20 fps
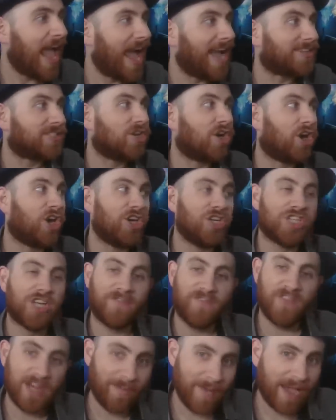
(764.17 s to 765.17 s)
as harsh
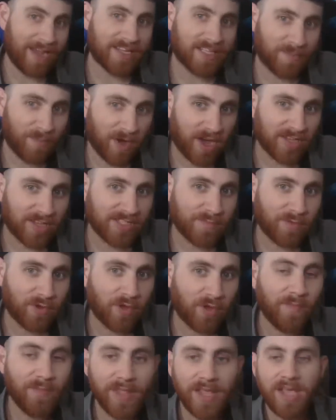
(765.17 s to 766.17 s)
a feedback as
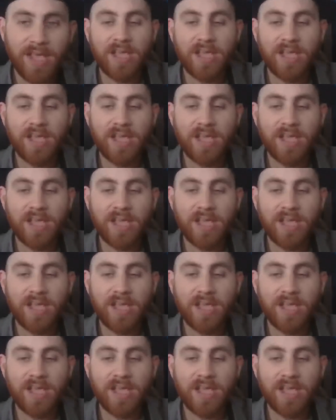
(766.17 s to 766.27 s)
possible,